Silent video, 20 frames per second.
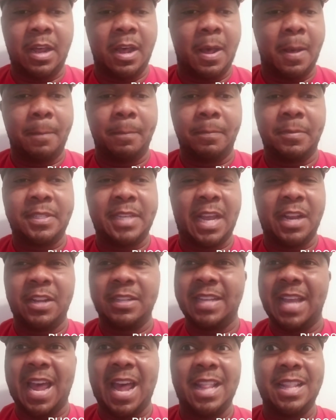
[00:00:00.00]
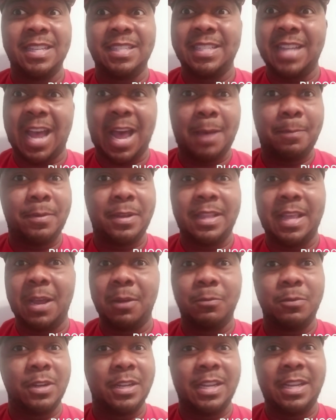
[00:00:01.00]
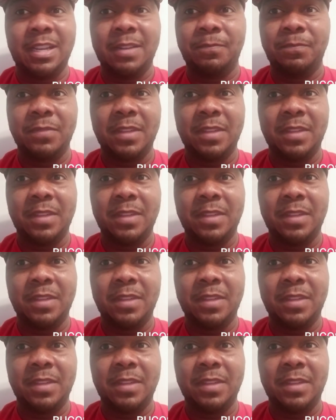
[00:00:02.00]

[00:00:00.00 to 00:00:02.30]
Um, shout out to Alex Cappa, that rookie,